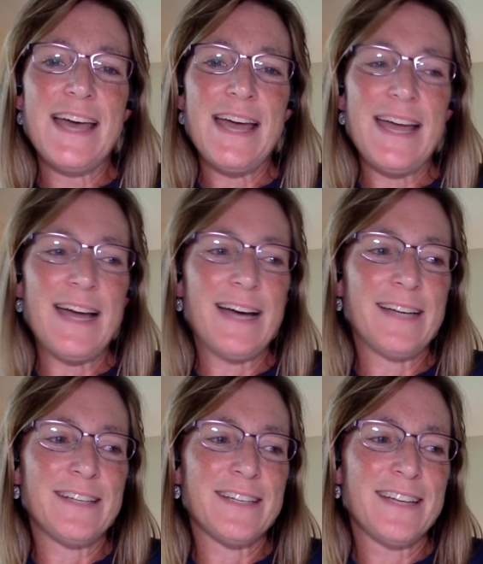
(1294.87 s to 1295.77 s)

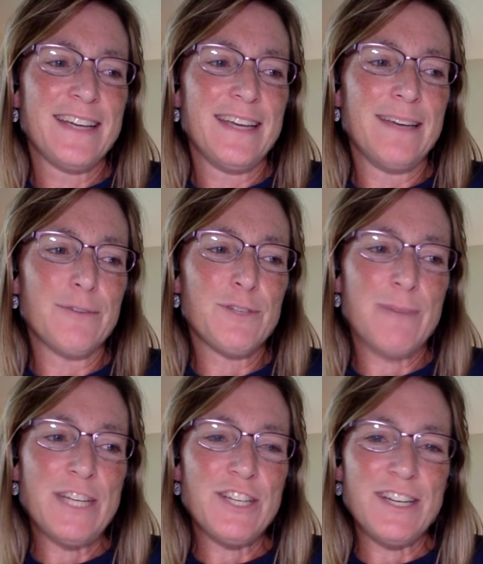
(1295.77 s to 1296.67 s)
and it was
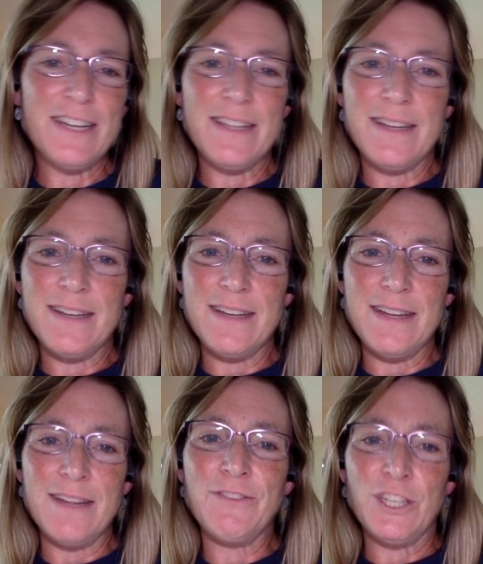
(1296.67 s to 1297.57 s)
mentioned that
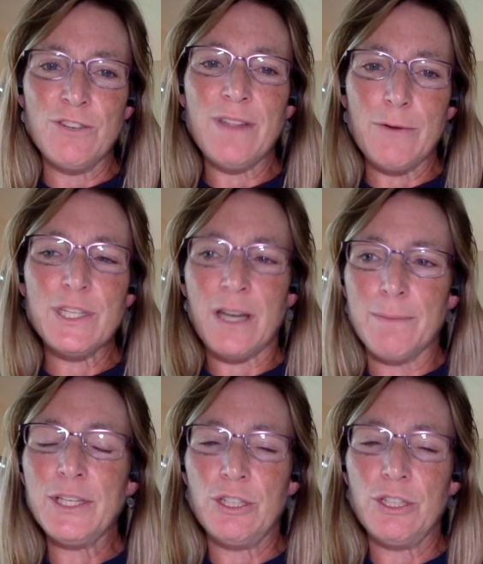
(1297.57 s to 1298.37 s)
if you knew that was coming,